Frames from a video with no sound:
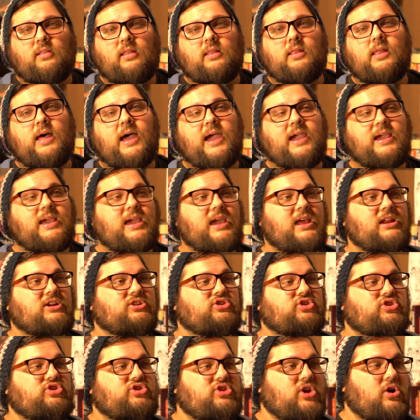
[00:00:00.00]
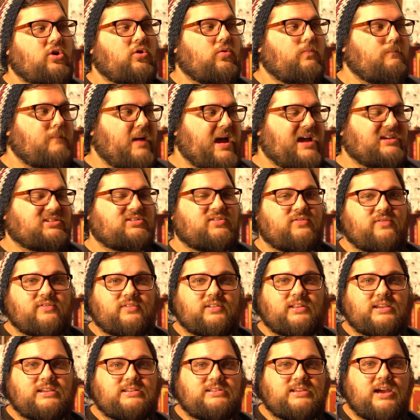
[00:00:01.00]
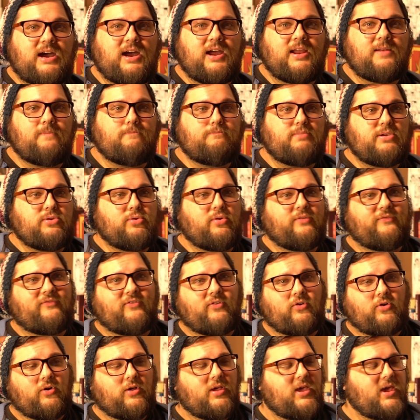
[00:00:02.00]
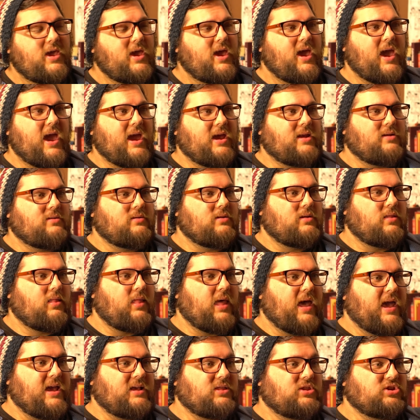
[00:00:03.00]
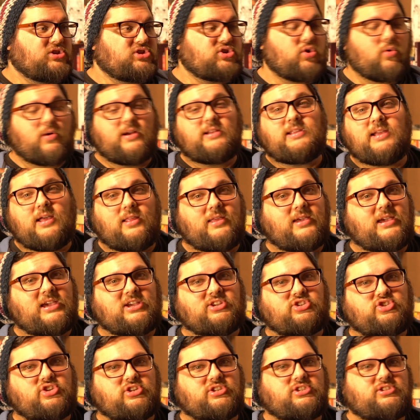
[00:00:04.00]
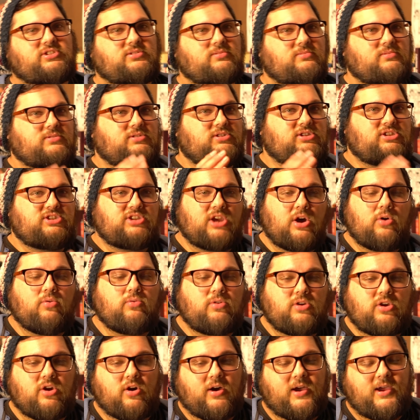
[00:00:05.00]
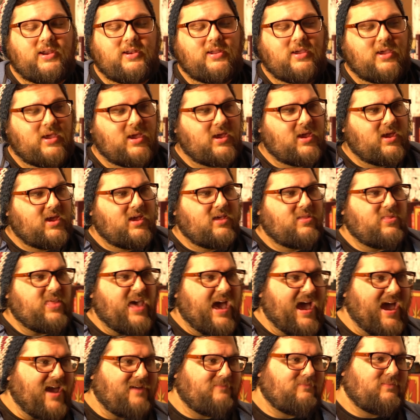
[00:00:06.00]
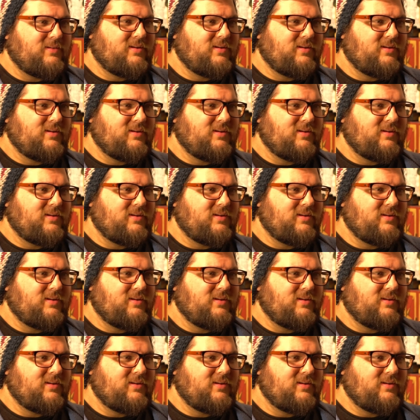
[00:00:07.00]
Like, it is so masterfully done, beautiful, and like the storytelling is just so good that